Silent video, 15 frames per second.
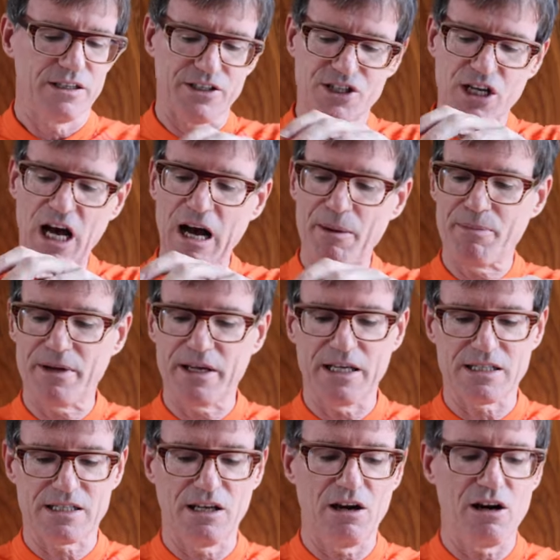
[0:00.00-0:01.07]
The top
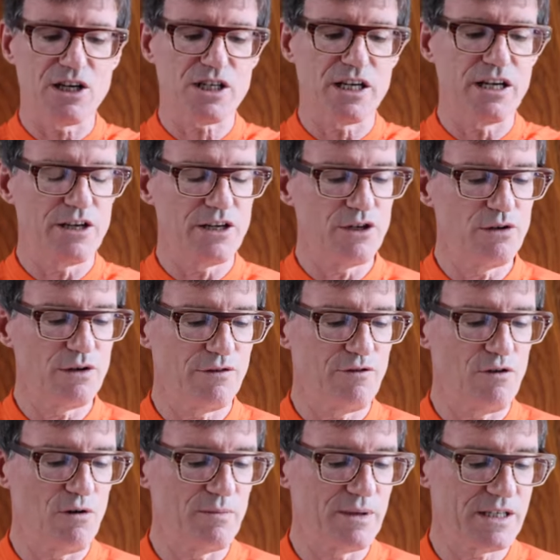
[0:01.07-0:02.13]
is largely a
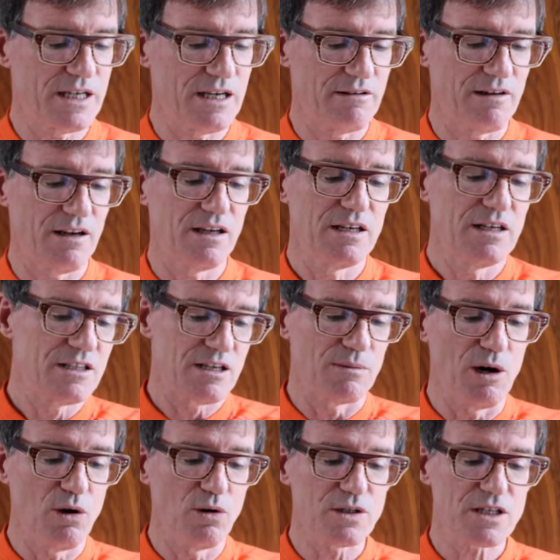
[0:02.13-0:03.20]
uniform material,
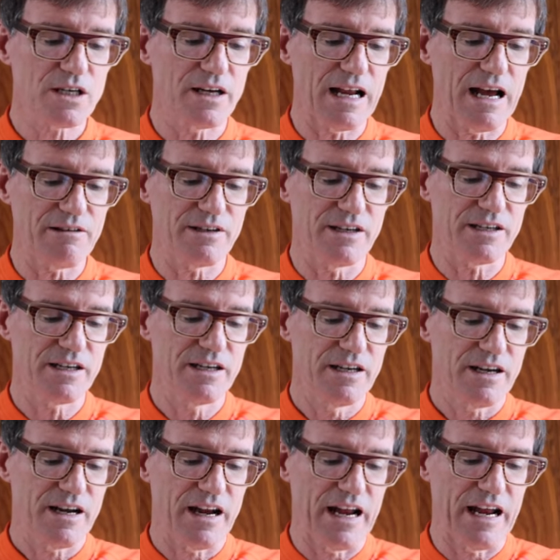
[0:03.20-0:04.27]
some holes cut out in it,
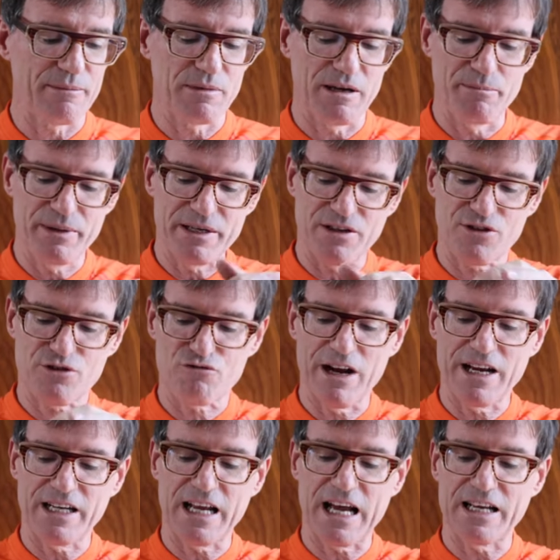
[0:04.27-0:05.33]
a bit of
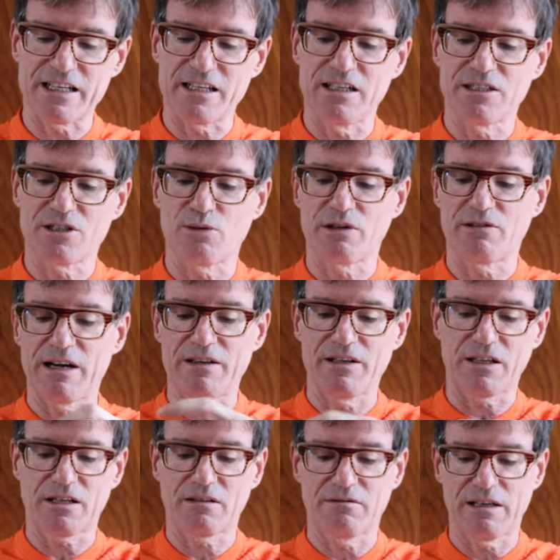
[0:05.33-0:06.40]
threading added onto it around
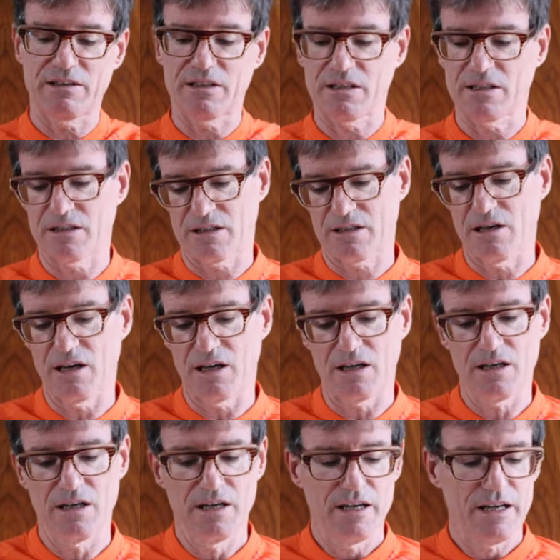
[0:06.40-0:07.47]
the
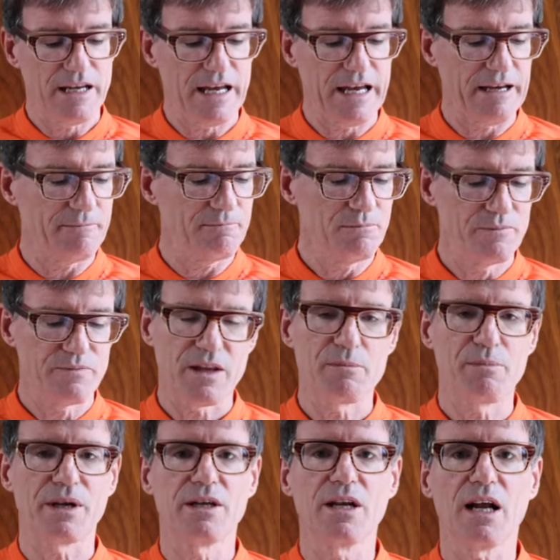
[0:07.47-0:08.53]
collar,
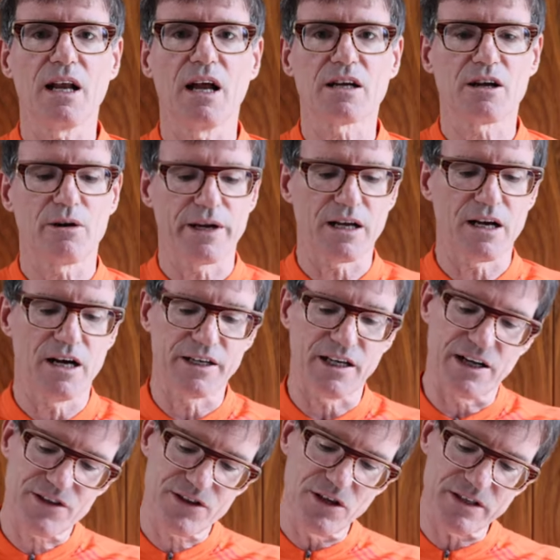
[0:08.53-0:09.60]
but not a lot going on.
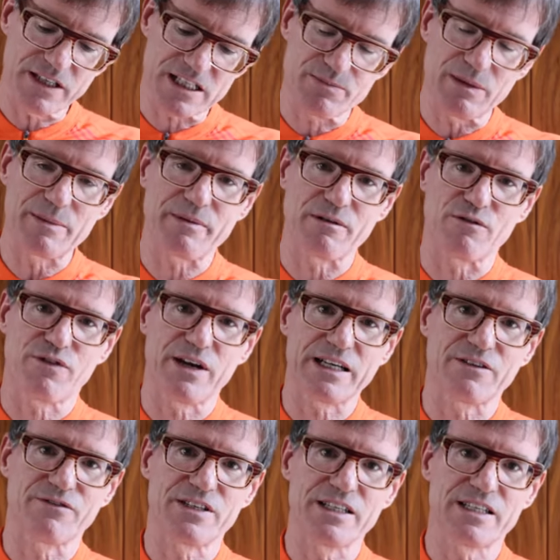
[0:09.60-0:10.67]
I thought this might be
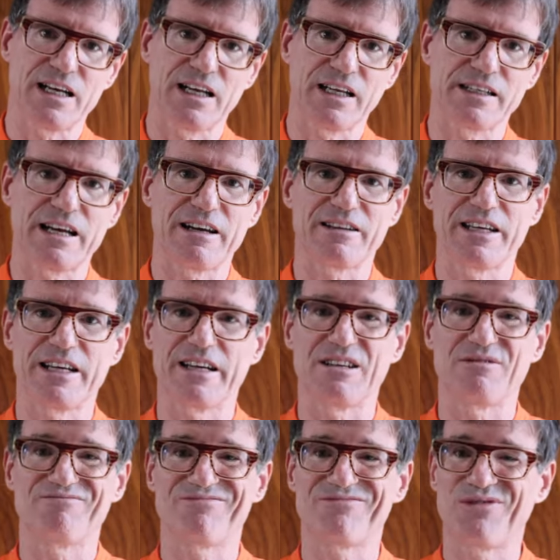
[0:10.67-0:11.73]
reflective detailing down
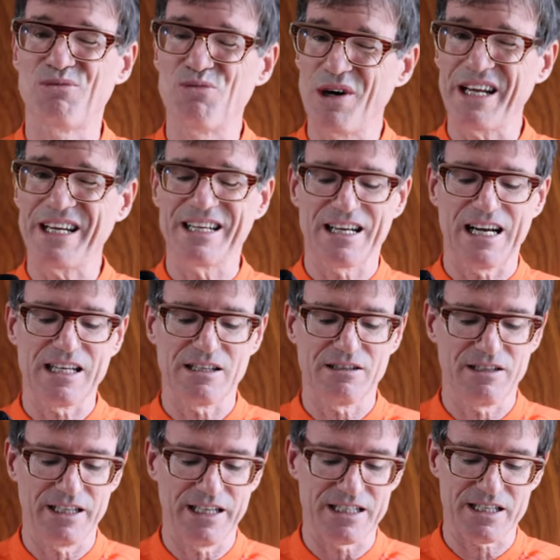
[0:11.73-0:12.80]
here. From what I can
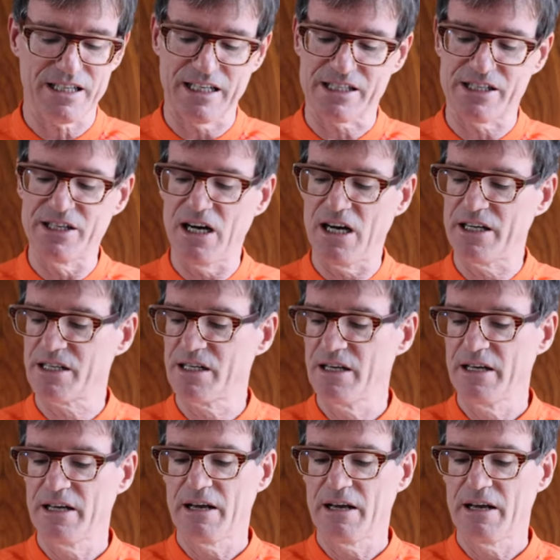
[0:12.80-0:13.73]
gather, it's not.